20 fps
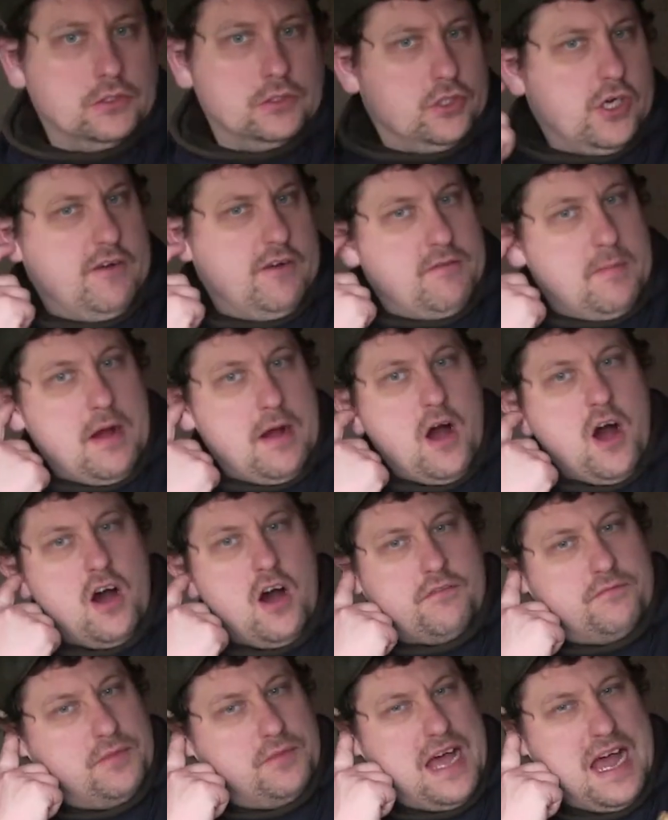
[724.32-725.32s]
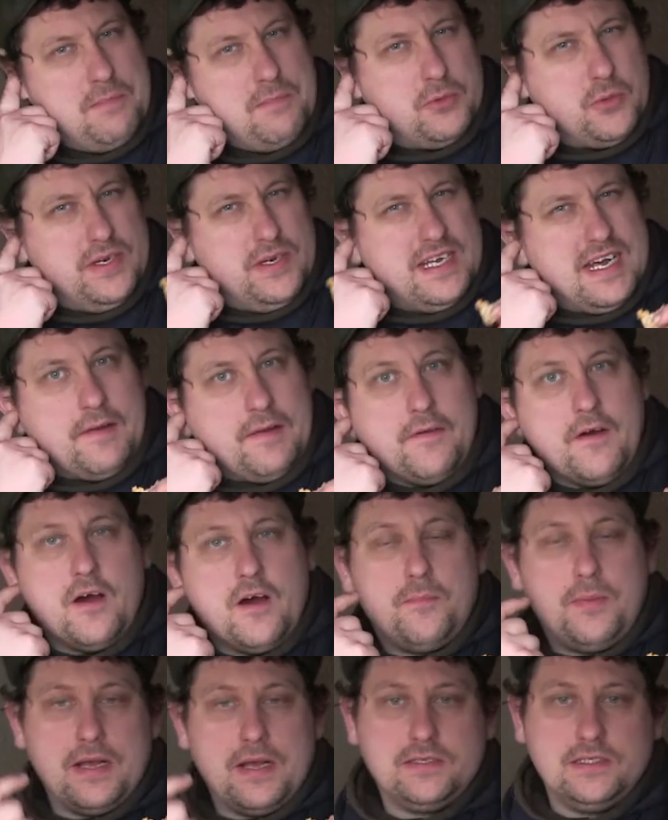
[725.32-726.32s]
Waited for about 9:30, between 9 and
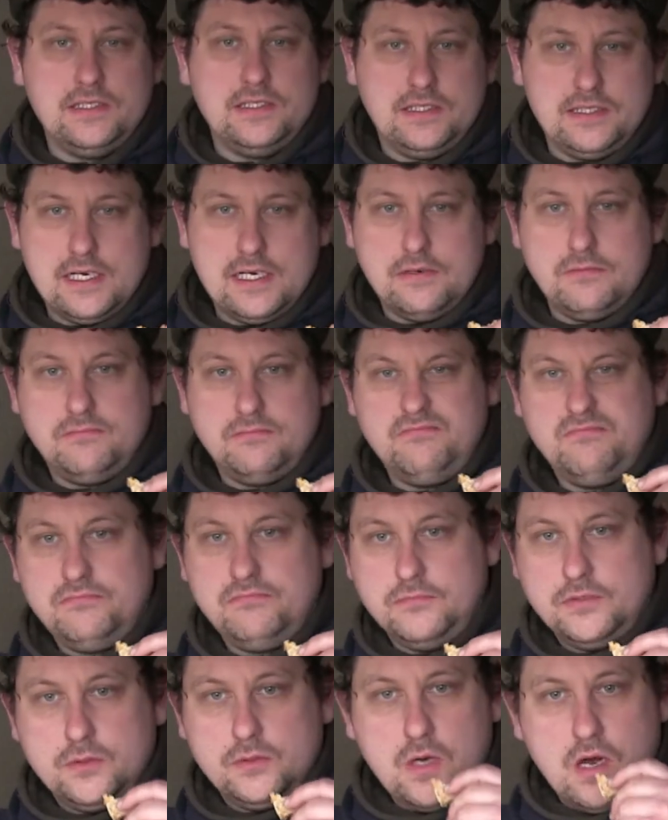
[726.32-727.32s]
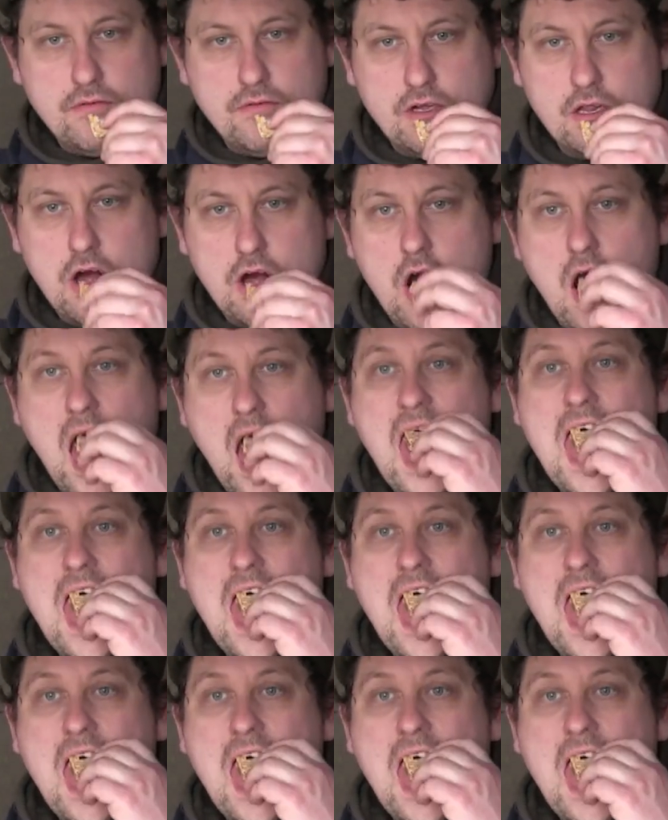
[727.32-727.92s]
9:30. It's now 12 o'clock,